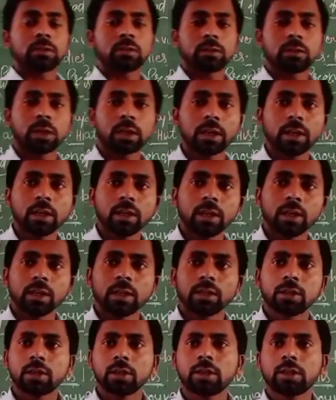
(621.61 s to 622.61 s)
say
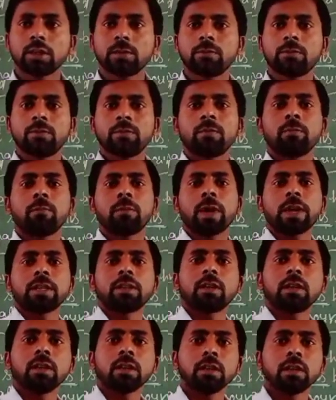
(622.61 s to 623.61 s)
this by
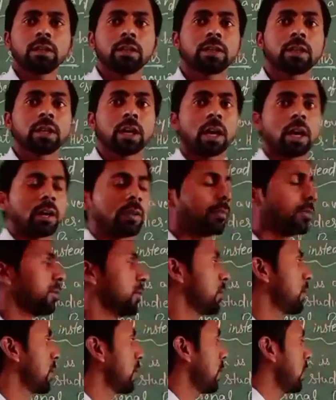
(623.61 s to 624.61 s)
the
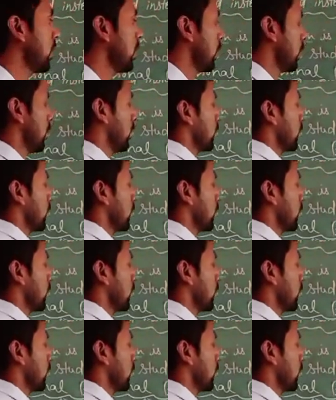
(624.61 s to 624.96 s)
graph. Okay,